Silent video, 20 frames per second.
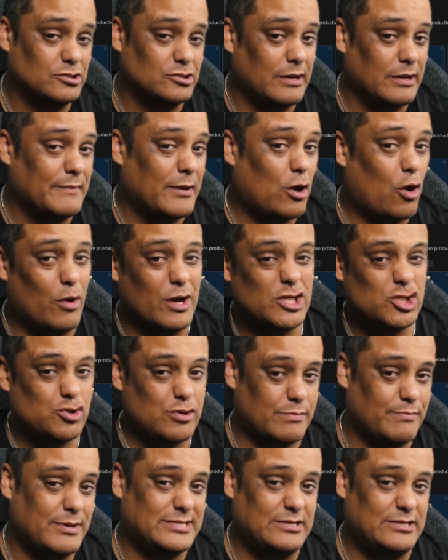So let me go ahead and
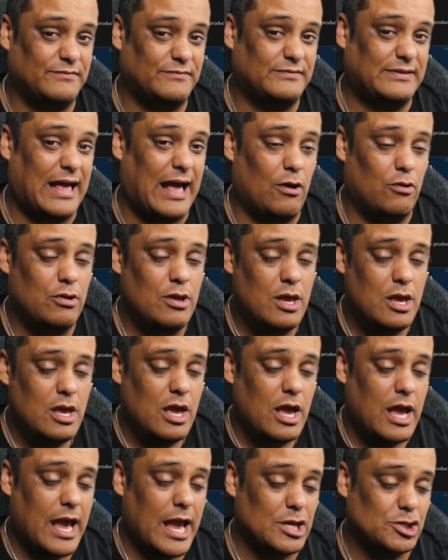shrink myself down
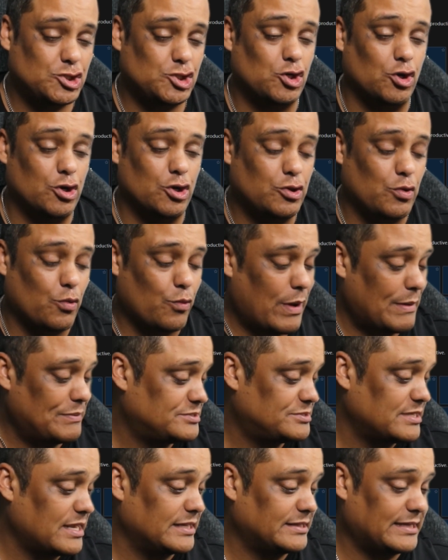and show you the
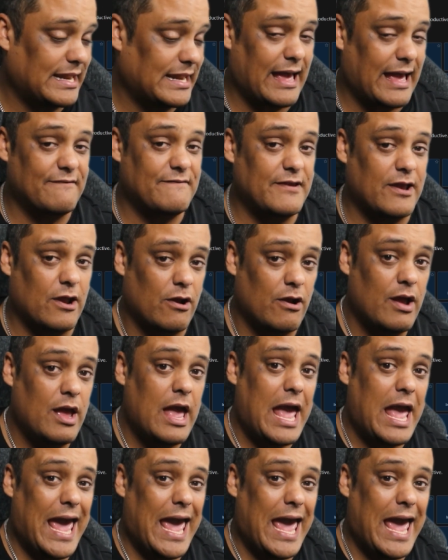website that I have here.